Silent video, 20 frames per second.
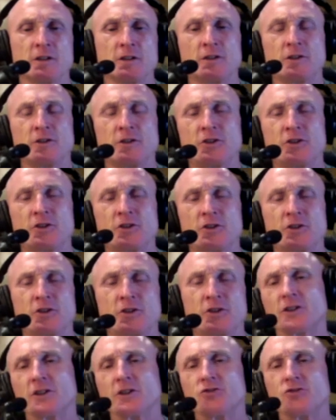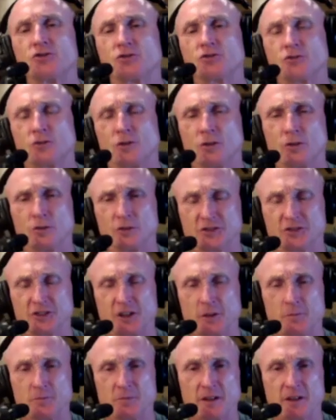You can control
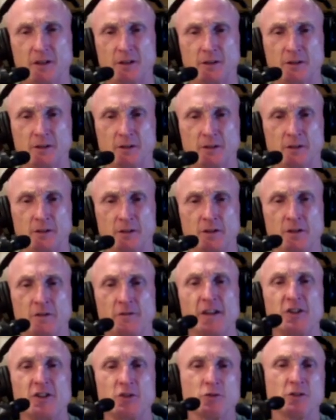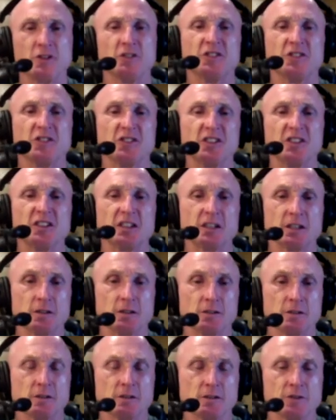something that you can see.
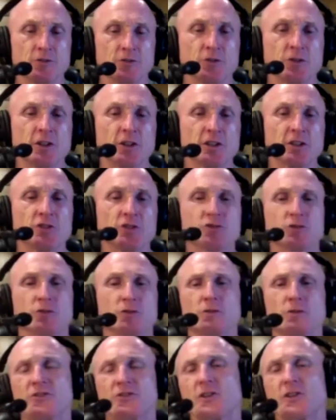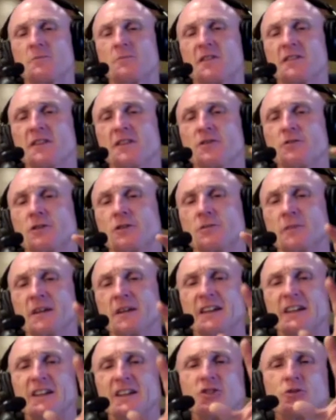You can control something that you can
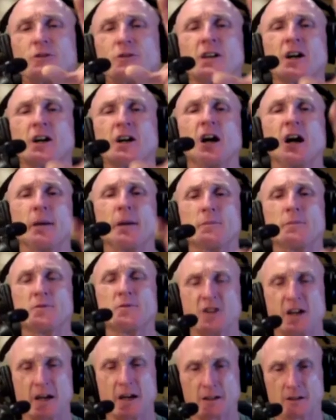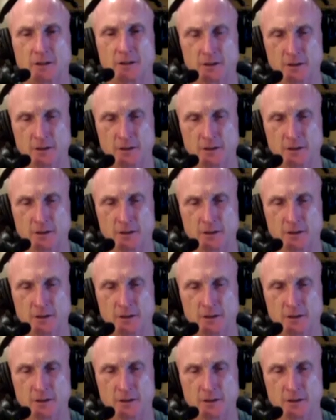make into an object.